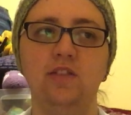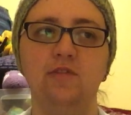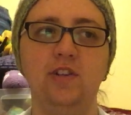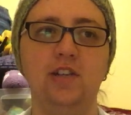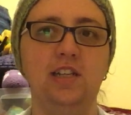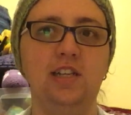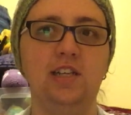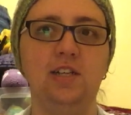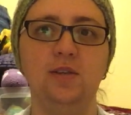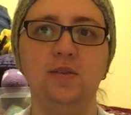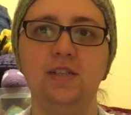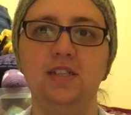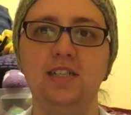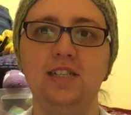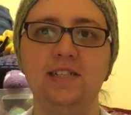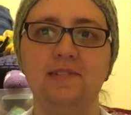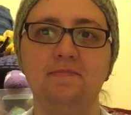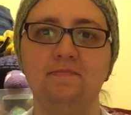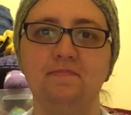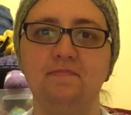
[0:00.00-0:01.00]
really going
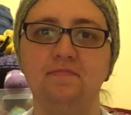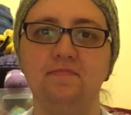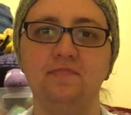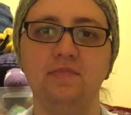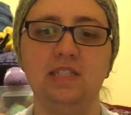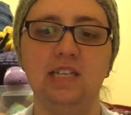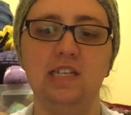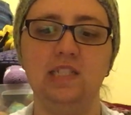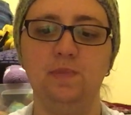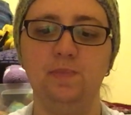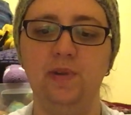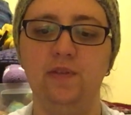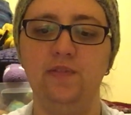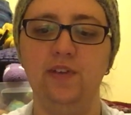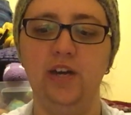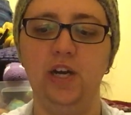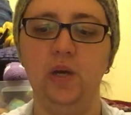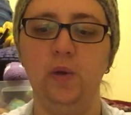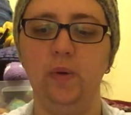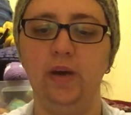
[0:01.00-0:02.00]
on. It's been
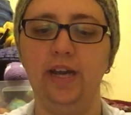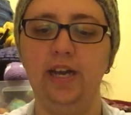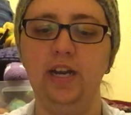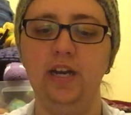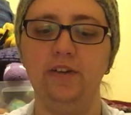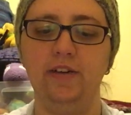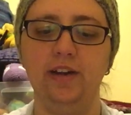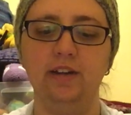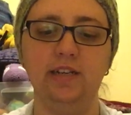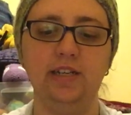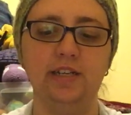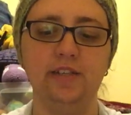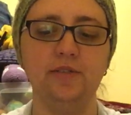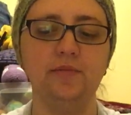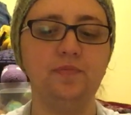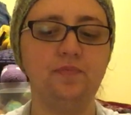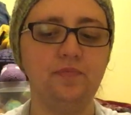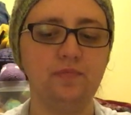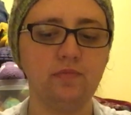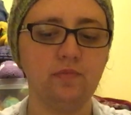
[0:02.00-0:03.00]
very quiet around here.